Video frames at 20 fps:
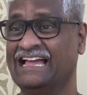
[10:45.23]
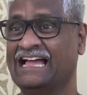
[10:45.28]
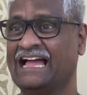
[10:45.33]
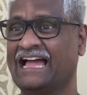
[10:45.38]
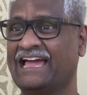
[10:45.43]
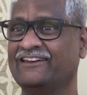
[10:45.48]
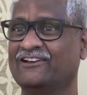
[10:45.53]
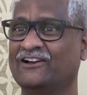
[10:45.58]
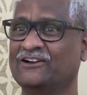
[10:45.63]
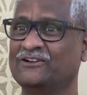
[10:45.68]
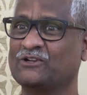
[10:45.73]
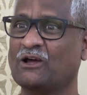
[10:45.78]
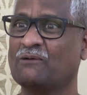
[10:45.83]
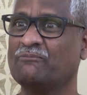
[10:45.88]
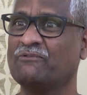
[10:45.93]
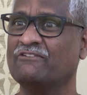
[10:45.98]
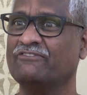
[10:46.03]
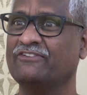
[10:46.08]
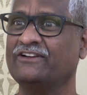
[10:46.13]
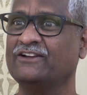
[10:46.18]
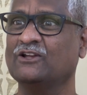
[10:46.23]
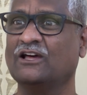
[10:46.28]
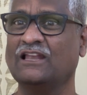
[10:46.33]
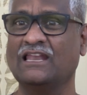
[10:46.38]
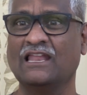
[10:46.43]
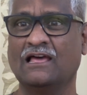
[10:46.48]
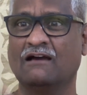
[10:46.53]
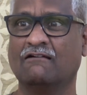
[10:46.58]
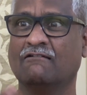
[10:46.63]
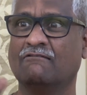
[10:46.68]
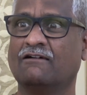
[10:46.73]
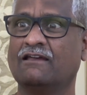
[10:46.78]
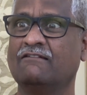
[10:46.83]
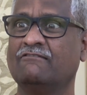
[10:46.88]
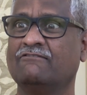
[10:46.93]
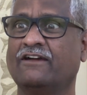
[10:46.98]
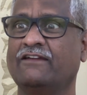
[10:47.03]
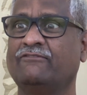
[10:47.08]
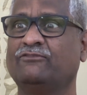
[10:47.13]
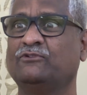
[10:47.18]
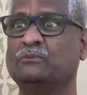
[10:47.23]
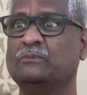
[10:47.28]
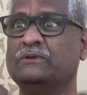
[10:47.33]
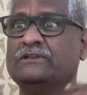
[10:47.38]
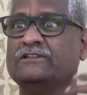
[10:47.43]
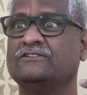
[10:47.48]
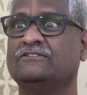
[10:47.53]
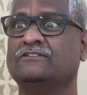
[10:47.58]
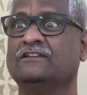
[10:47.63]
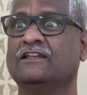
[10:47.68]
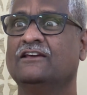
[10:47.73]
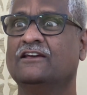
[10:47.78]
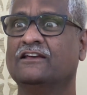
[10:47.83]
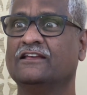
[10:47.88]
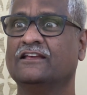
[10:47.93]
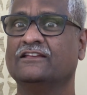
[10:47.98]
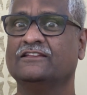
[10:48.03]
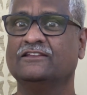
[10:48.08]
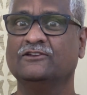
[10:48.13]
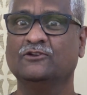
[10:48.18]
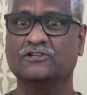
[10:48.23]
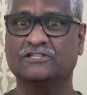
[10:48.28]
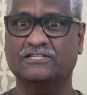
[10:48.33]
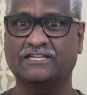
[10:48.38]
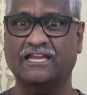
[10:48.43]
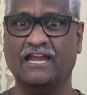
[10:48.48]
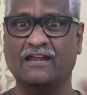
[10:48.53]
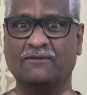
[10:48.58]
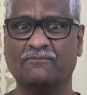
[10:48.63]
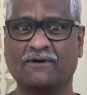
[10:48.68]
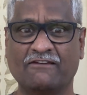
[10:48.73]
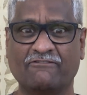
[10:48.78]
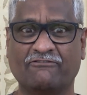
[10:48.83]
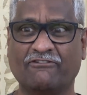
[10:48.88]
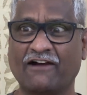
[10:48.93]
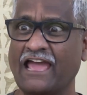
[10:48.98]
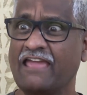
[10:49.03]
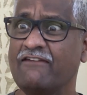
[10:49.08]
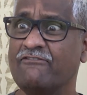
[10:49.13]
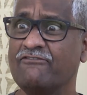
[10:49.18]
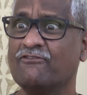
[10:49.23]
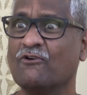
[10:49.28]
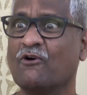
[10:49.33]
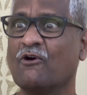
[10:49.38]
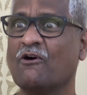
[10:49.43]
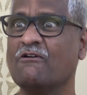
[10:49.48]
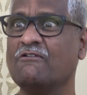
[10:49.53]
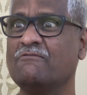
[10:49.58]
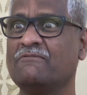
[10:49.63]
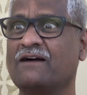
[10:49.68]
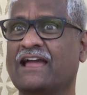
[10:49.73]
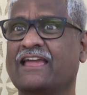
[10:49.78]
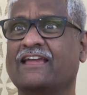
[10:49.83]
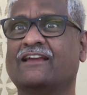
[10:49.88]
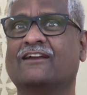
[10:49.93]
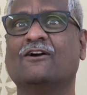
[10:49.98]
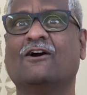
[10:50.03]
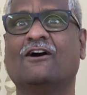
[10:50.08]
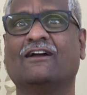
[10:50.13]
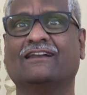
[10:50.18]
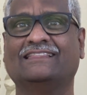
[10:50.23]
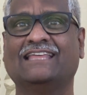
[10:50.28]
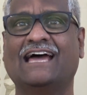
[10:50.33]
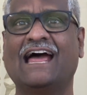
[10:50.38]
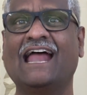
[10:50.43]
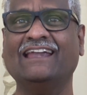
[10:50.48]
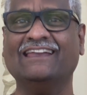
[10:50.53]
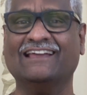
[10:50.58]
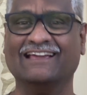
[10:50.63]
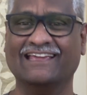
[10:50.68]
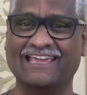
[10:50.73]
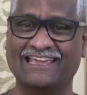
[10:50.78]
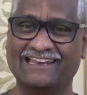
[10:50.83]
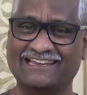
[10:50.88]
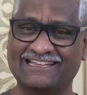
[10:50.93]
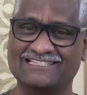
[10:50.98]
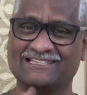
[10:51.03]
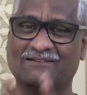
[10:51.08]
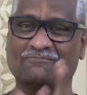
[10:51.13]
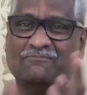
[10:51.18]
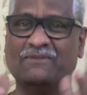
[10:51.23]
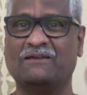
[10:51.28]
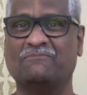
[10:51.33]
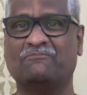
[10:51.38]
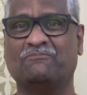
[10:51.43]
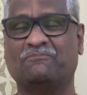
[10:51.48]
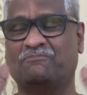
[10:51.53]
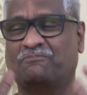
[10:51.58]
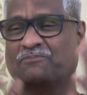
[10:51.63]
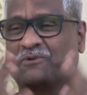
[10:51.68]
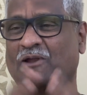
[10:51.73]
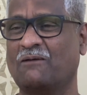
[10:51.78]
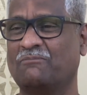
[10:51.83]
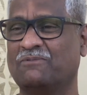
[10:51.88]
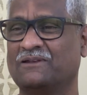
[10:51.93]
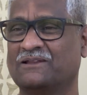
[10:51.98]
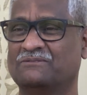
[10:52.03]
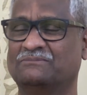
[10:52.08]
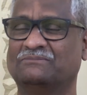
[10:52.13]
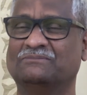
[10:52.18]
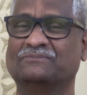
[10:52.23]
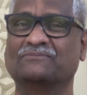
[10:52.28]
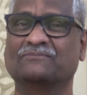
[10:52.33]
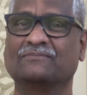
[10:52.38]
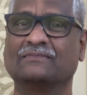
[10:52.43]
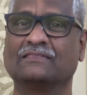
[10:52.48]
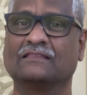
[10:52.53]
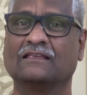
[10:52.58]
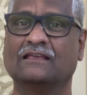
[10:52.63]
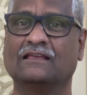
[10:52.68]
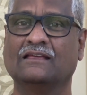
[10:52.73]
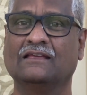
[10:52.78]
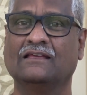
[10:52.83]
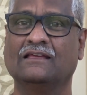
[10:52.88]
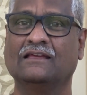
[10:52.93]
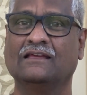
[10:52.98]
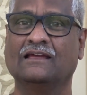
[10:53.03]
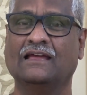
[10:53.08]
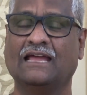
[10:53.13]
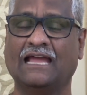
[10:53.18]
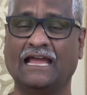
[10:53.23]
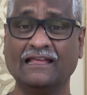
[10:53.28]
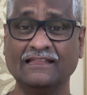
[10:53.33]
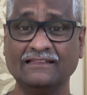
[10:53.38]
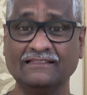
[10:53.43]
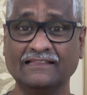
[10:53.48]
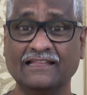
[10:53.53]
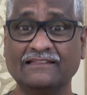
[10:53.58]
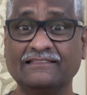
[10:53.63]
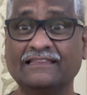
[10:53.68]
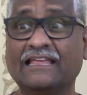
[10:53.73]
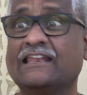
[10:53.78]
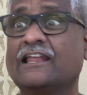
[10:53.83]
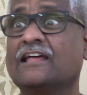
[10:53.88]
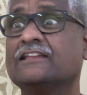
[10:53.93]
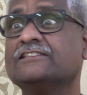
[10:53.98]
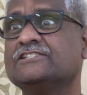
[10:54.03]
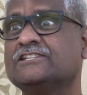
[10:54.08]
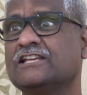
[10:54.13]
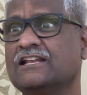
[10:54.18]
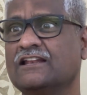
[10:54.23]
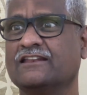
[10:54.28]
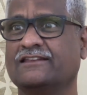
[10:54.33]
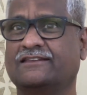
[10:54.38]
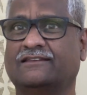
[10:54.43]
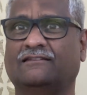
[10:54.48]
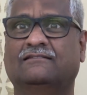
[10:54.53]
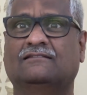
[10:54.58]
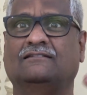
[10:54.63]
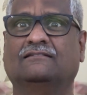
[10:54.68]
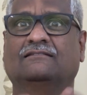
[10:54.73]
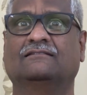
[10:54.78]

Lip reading: And on top of it all, one wife to be, shared by five. Oh my God, that again is a big problem. And then there are children.